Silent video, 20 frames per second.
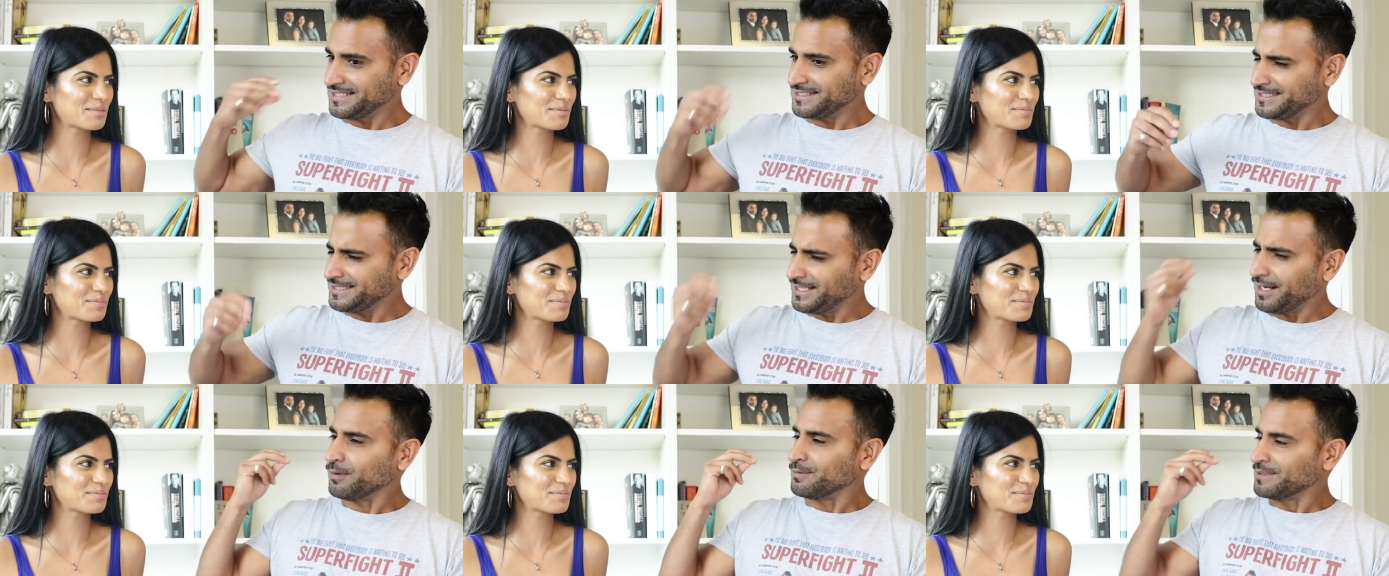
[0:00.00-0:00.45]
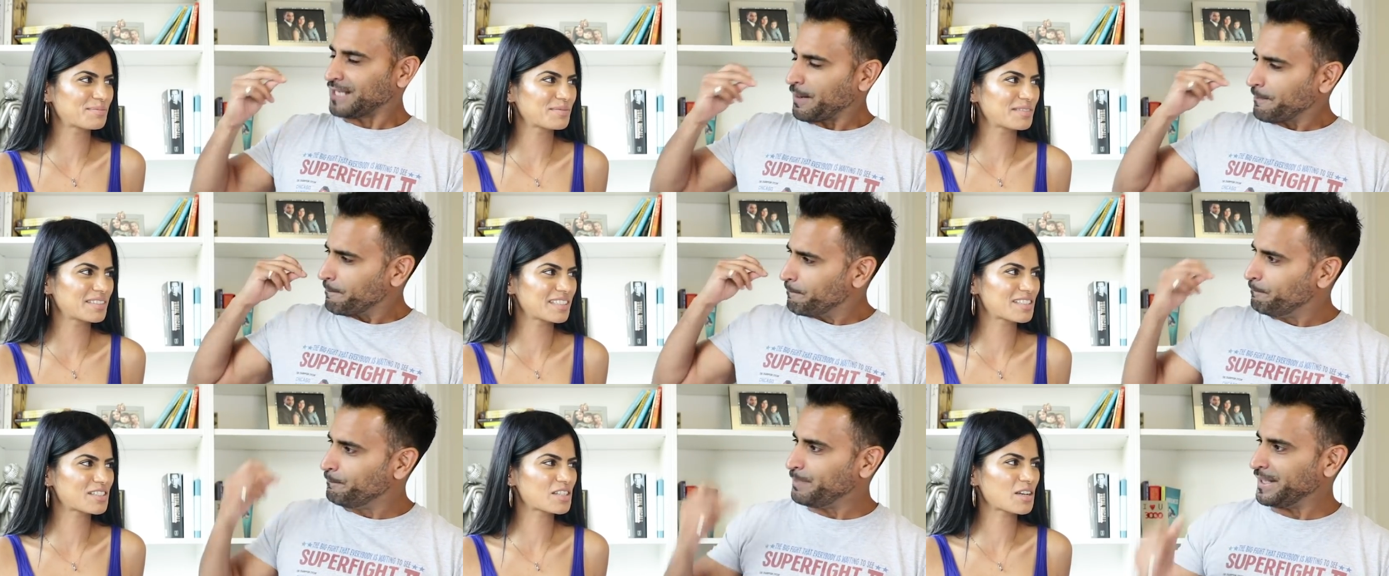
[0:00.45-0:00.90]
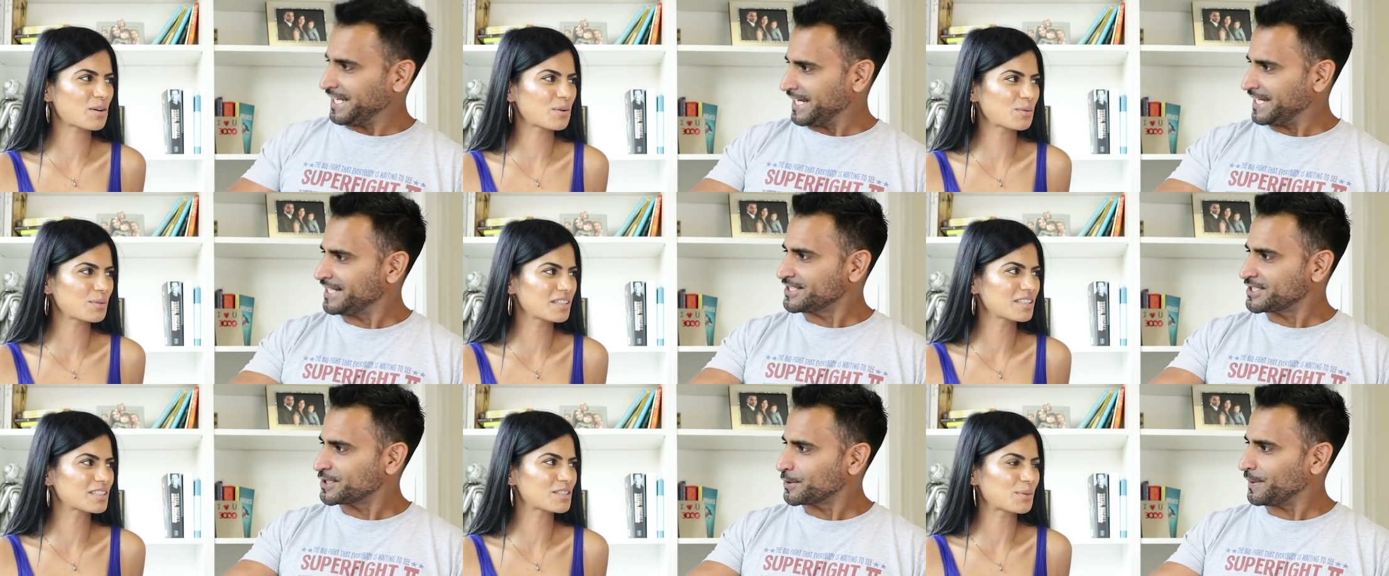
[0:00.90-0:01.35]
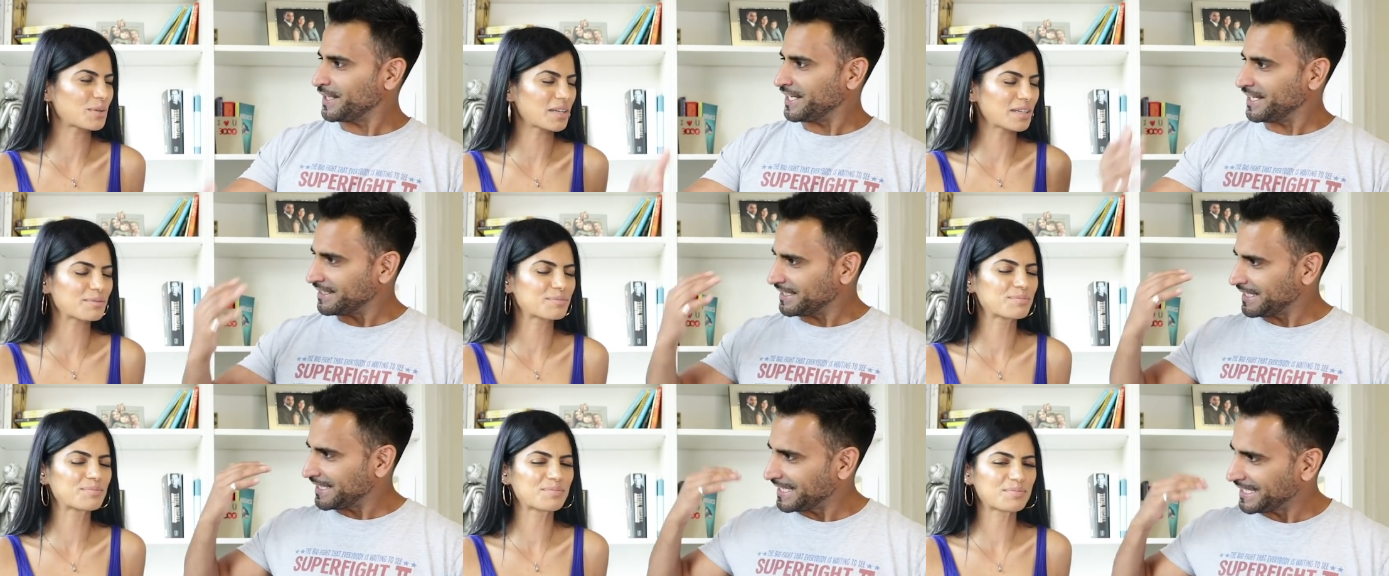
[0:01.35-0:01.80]
Speaker 1: you know, like bit into
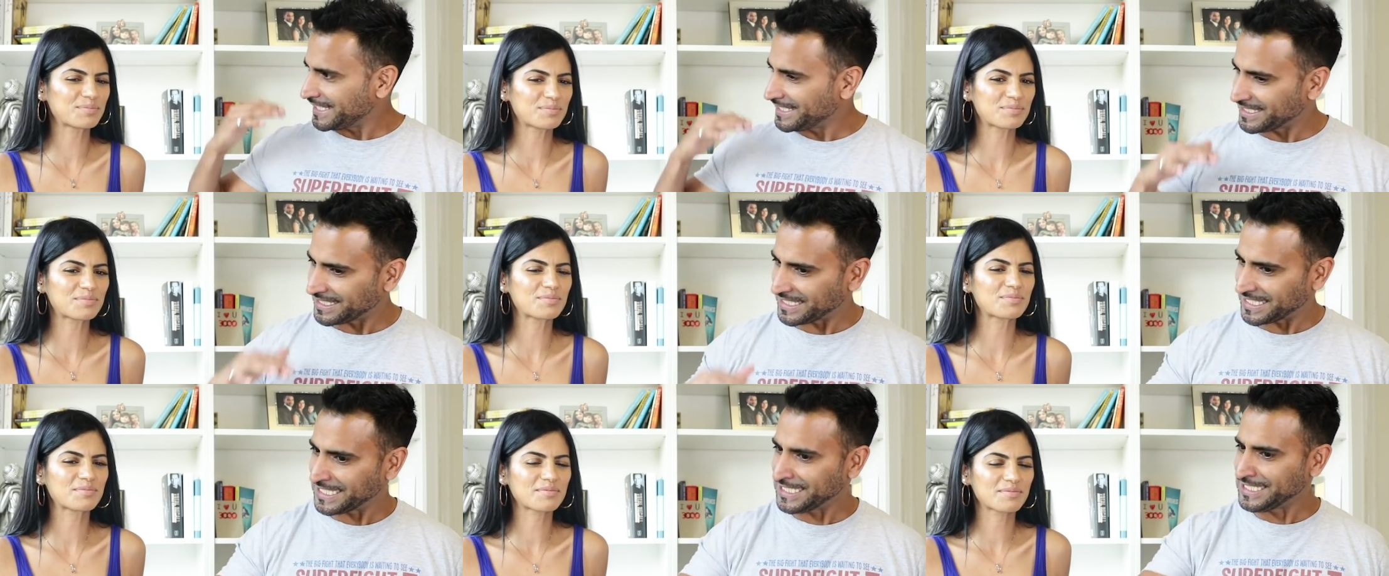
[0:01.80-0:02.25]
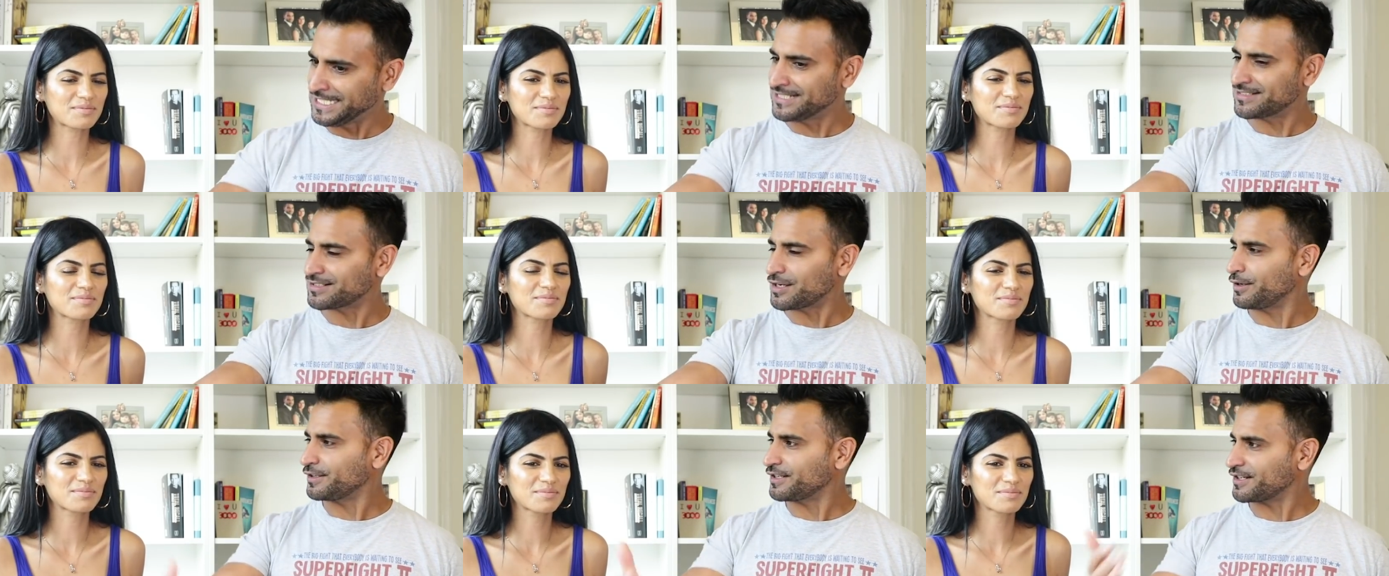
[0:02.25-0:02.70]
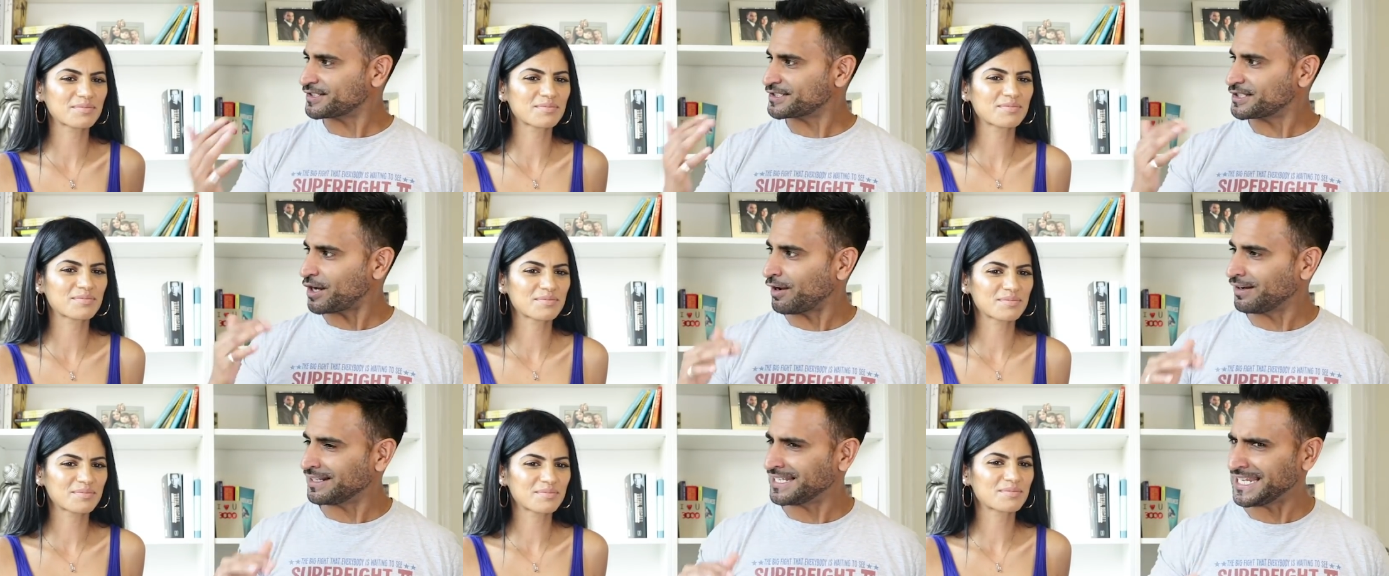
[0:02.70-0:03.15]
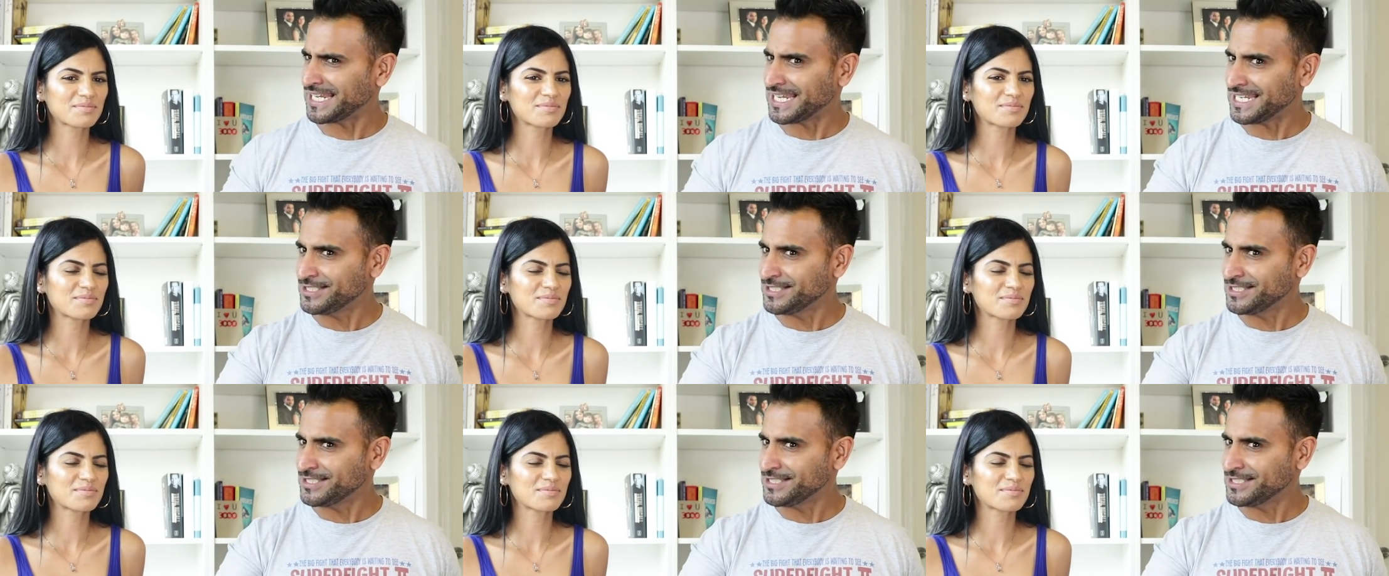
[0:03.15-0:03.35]
it. He he's kind of style